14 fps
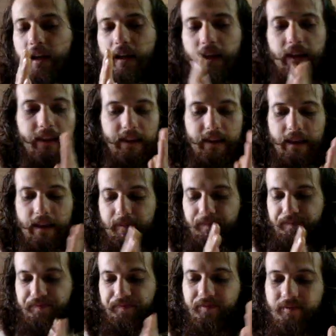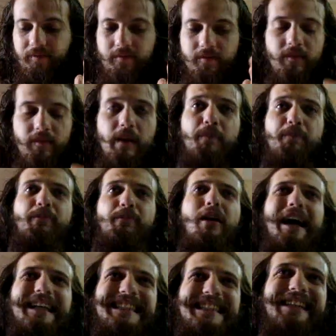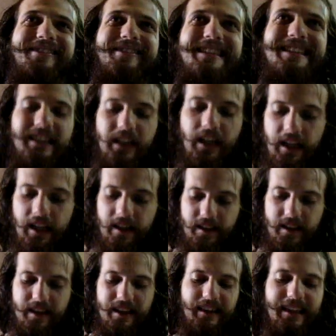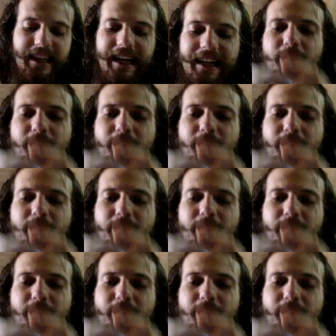And borax stiffens the collar. There they